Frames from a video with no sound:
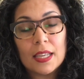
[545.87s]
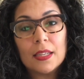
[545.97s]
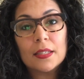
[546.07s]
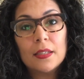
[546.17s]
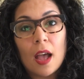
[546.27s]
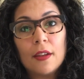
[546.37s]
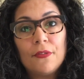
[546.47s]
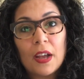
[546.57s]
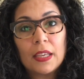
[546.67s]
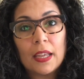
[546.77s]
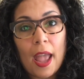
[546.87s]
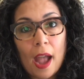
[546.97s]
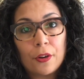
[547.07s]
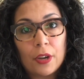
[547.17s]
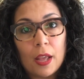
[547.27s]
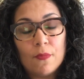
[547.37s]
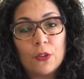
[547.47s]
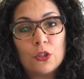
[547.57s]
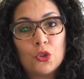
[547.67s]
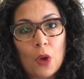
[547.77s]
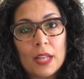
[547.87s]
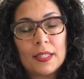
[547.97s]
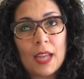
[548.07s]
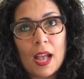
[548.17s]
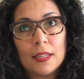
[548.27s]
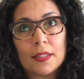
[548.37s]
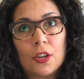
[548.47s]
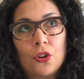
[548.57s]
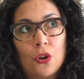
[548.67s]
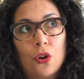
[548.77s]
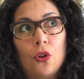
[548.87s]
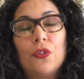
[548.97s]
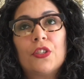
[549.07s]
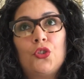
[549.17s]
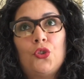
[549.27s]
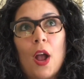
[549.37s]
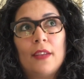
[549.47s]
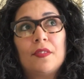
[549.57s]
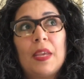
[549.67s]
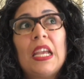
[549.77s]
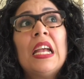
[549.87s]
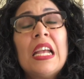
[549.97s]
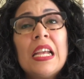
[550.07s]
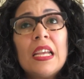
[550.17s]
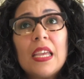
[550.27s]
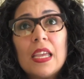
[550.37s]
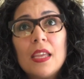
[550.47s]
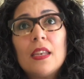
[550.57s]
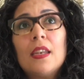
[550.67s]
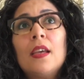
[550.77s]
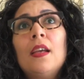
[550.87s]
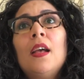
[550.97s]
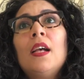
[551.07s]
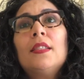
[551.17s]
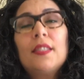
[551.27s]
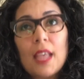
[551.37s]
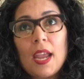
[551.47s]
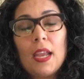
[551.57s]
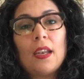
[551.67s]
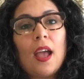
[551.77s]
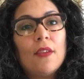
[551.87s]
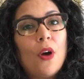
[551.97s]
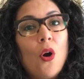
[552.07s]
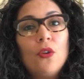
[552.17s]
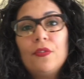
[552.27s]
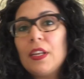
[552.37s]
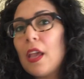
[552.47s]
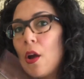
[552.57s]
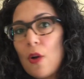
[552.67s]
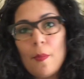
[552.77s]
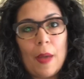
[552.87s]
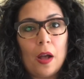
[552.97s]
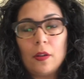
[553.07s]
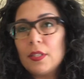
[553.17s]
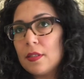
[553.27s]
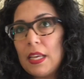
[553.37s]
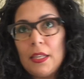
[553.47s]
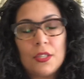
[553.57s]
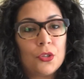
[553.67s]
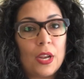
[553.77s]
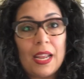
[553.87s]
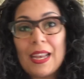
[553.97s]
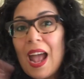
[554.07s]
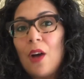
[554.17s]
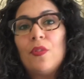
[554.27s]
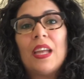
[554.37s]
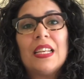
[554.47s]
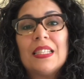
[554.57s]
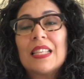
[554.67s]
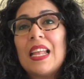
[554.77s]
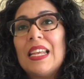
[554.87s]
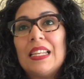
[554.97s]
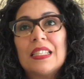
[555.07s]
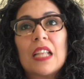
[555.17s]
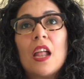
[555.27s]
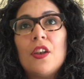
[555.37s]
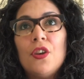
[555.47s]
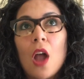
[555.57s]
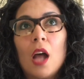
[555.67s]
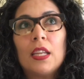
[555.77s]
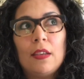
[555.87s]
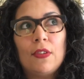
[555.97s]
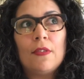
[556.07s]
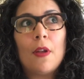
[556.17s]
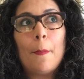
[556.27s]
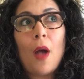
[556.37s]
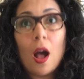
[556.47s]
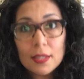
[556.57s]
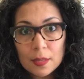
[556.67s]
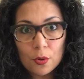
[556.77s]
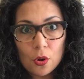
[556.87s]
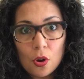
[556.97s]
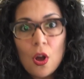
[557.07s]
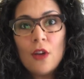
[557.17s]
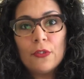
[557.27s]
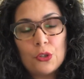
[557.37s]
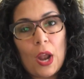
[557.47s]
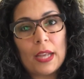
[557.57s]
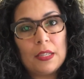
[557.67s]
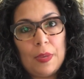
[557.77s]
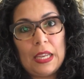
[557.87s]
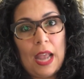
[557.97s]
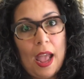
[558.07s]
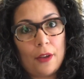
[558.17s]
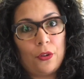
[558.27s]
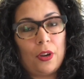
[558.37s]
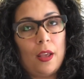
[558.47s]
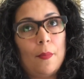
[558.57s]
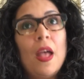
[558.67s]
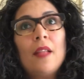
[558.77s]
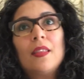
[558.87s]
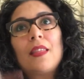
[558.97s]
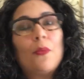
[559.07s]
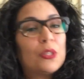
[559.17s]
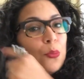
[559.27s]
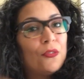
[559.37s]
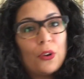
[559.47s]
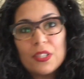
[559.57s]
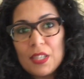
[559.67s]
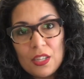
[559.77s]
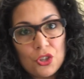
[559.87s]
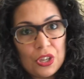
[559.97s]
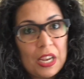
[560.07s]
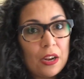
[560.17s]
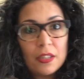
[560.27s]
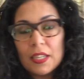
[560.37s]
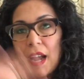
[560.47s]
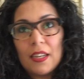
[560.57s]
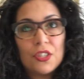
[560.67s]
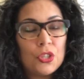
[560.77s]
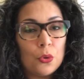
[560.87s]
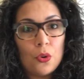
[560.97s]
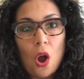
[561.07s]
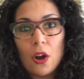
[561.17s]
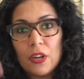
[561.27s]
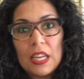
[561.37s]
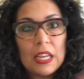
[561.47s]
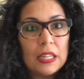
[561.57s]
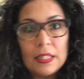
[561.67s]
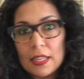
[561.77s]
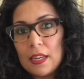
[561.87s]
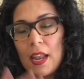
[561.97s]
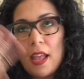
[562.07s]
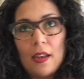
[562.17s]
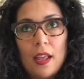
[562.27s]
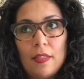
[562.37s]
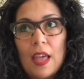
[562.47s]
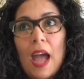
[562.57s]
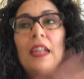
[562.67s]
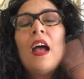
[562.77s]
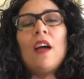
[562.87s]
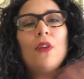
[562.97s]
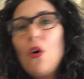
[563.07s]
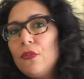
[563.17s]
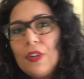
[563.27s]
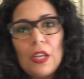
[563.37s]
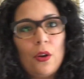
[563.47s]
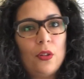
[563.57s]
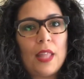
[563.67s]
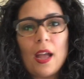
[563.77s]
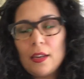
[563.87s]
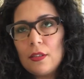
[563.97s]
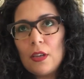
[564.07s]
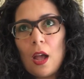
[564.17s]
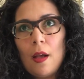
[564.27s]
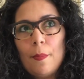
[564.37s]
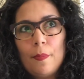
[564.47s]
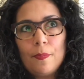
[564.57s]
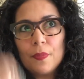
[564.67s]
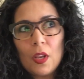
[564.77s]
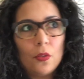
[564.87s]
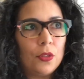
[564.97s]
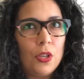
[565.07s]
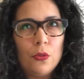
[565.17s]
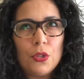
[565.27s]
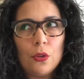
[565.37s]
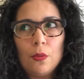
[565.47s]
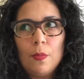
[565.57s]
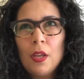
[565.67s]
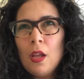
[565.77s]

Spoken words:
It is not a fucking acronym for dressed as a girl. This drives me insane. I have a whole video about the history and how it is not even possible for drag to be an acronym, that was reverse engineered to kind of suit our needs and that. I have a whole video on that on YouTube.